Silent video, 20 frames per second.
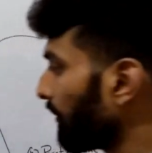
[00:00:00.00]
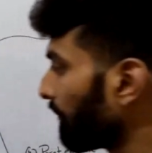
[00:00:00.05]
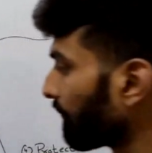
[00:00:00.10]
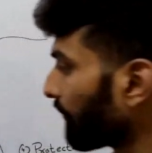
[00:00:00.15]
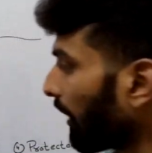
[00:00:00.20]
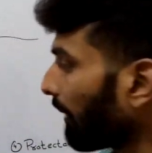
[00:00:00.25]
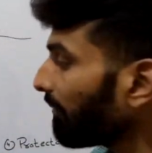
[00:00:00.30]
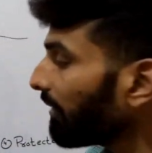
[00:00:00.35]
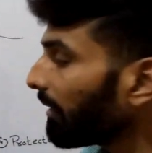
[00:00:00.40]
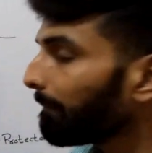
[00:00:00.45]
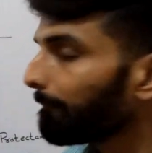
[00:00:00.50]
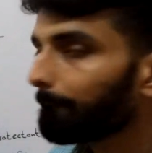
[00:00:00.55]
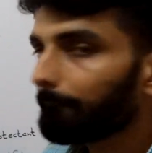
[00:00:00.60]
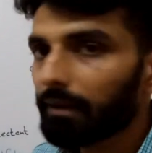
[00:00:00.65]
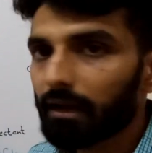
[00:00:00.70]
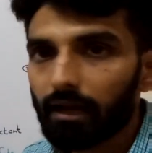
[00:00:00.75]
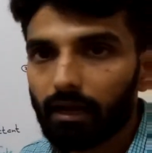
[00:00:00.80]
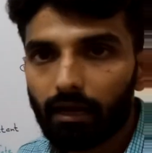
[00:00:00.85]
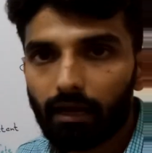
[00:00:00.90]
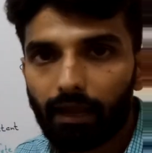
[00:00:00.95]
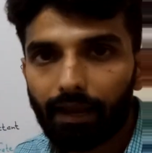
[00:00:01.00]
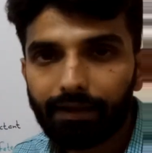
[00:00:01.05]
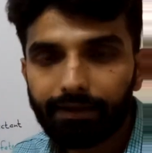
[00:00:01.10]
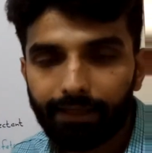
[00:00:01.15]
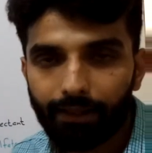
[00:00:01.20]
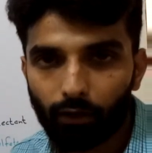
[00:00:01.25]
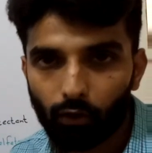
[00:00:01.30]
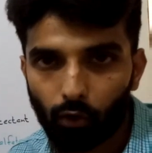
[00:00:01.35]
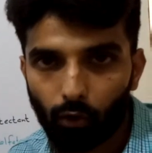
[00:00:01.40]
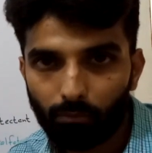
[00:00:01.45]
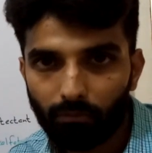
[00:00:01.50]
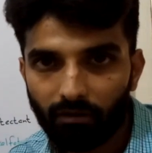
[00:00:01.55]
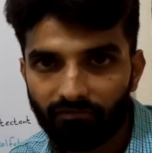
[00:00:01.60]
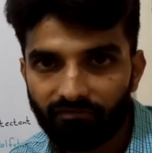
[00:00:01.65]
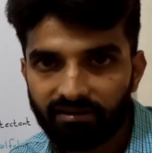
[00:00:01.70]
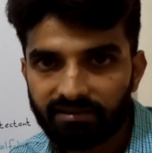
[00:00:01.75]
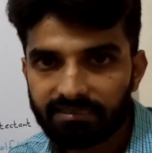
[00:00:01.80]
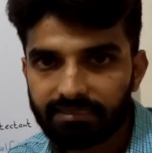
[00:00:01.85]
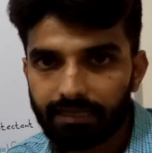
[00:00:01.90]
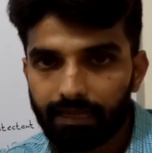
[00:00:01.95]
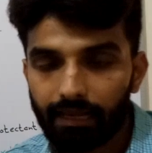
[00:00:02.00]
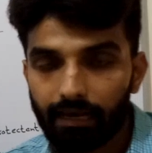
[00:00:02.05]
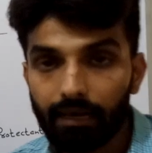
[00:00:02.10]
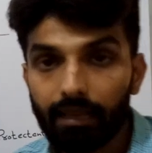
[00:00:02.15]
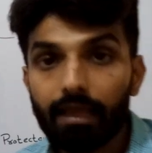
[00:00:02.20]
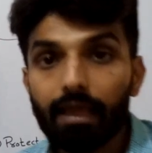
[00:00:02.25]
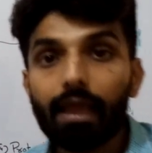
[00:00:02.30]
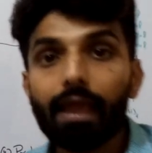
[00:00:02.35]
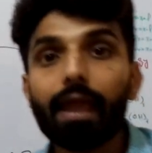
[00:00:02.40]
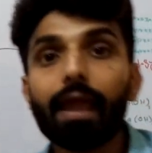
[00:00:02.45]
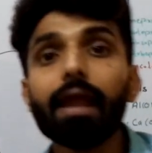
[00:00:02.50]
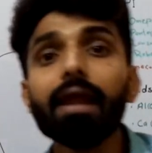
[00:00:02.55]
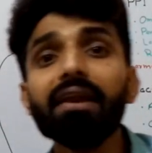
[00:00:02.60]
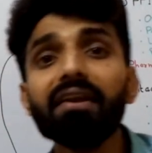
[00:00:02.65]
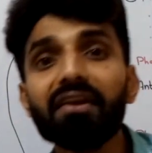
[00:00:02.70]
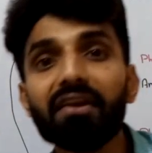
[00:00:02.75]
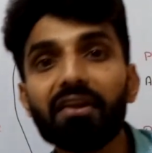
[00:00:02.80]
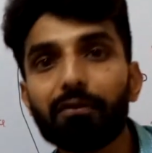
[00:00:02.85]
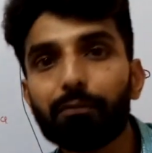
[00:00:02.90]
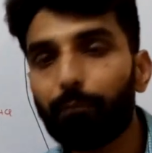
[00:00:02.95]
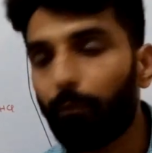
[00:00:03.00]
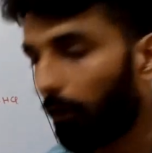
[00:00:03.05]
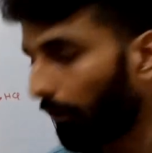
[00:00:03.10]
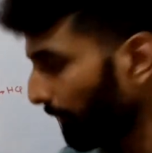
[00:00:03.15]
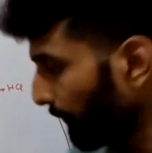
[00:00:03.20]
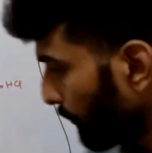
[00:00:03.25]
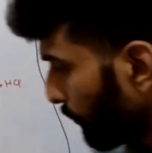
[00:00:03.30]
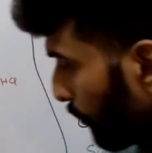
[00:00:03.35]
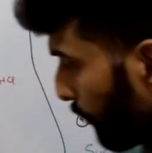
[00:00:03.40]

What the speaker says: from the enterochromaffin cell in response to